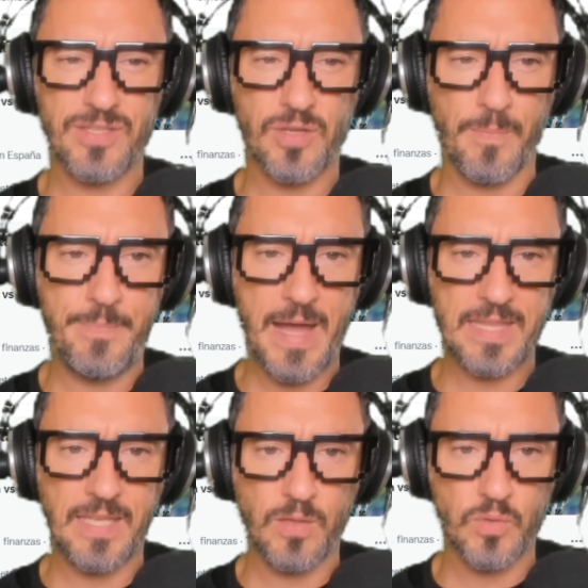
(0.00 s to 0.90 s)
So
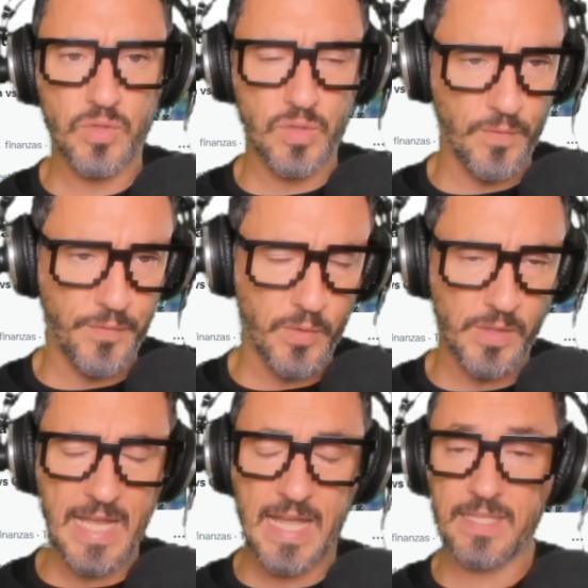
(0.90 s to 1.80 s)
bad news too for
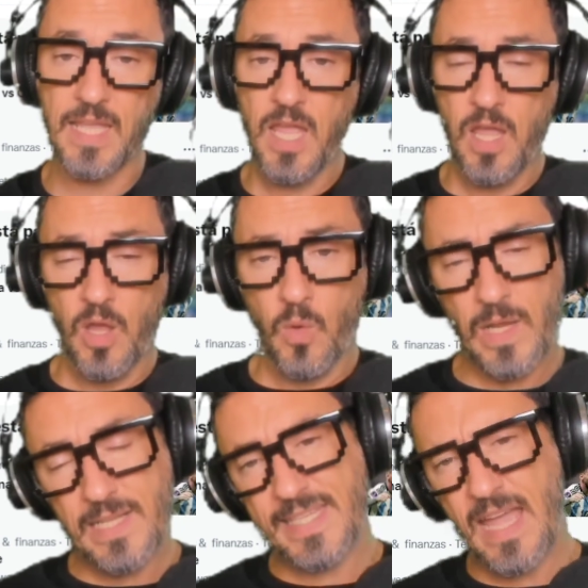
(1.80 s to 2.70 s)
that.
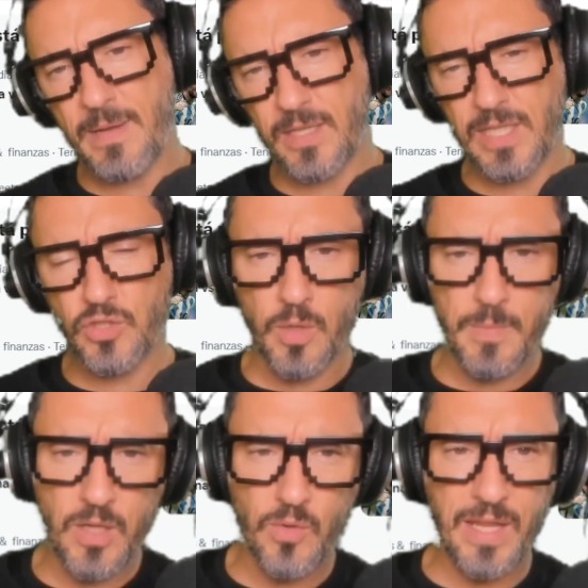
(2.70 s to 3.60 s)
We'll see about the
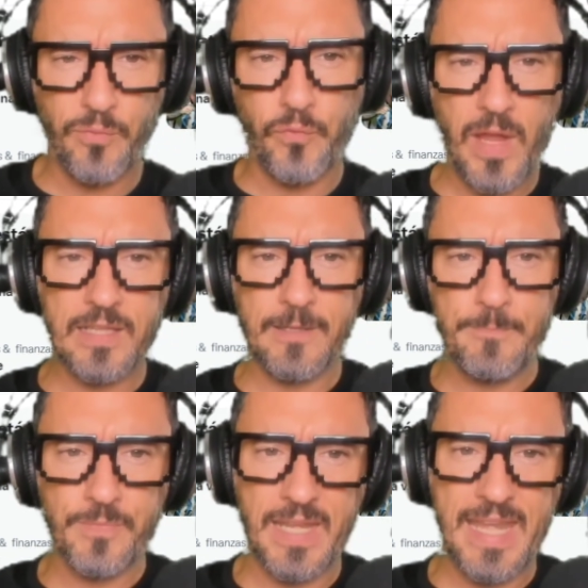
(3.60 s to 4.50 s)
domino effect.
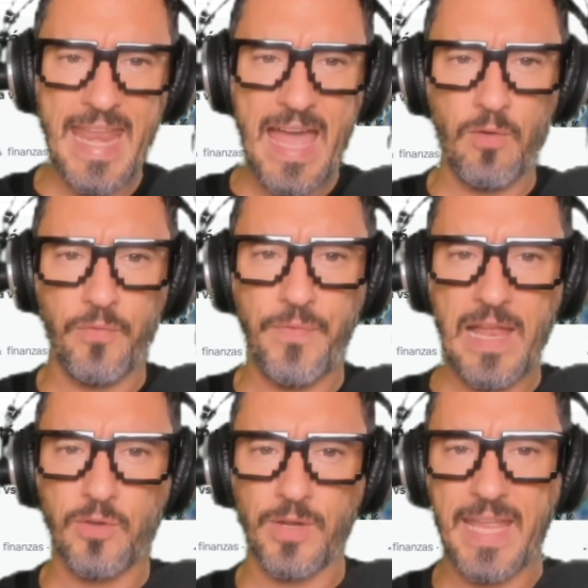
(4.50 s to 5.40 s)
Now
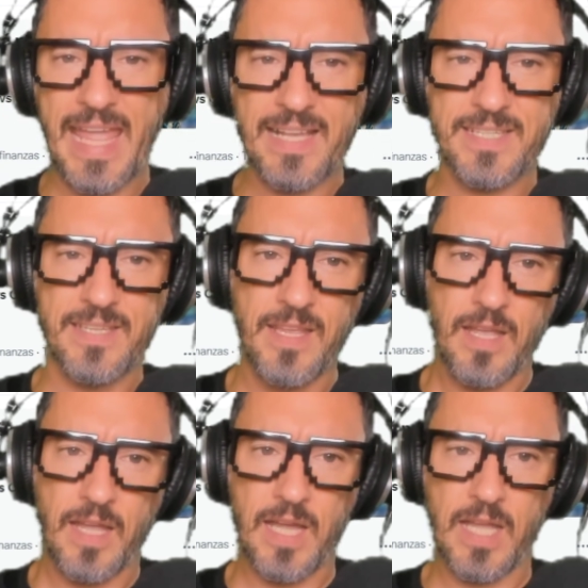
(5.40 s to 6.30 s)
Falcon X,
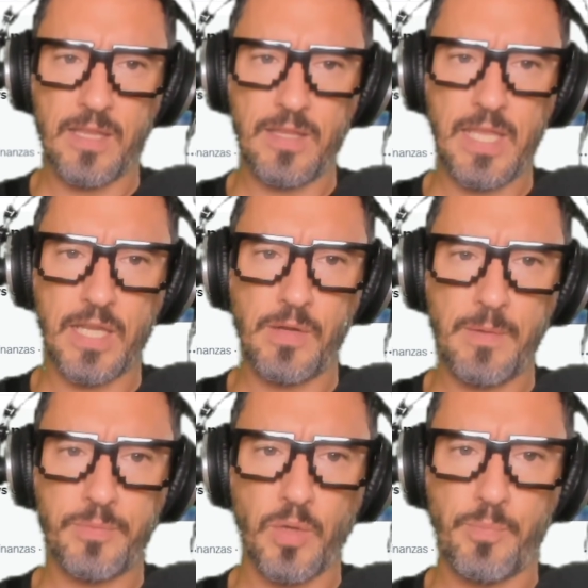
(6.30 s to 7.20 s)
the
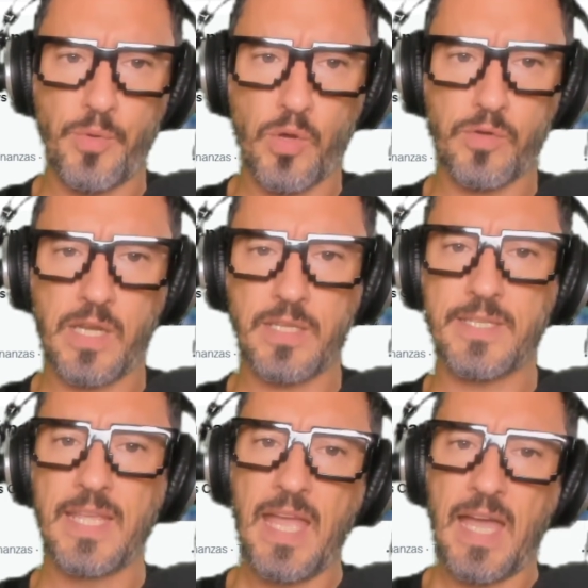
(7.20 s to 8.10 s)
crypto
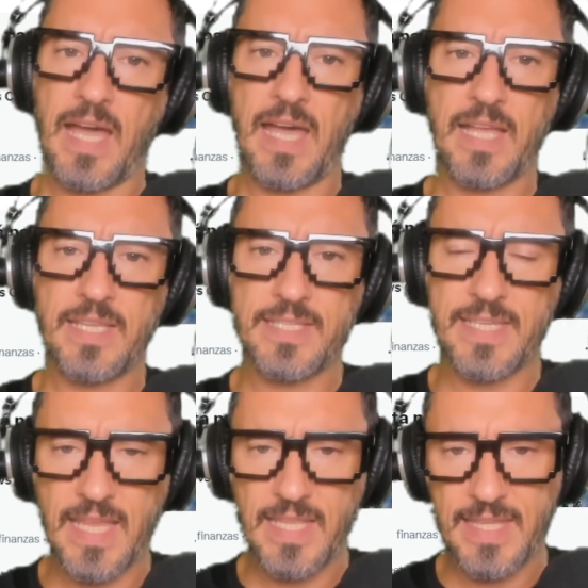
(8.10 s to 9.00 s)
brokerage,
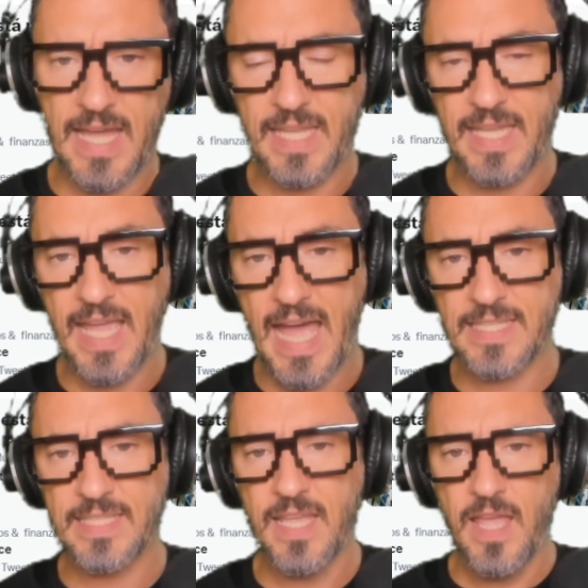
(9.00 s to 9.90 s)
saying that he
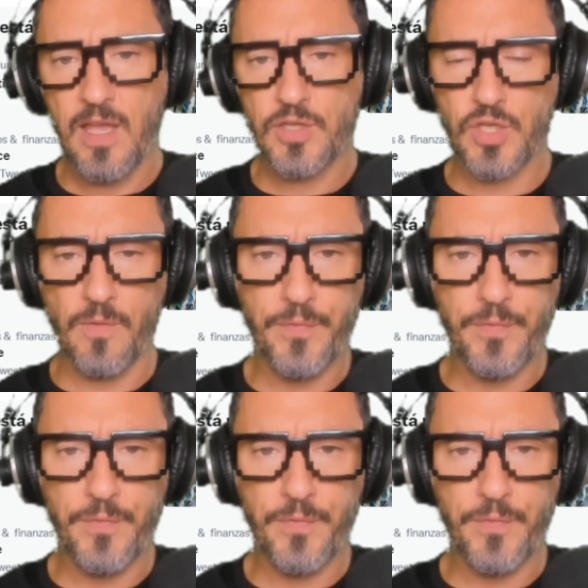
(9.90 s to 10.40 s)
has some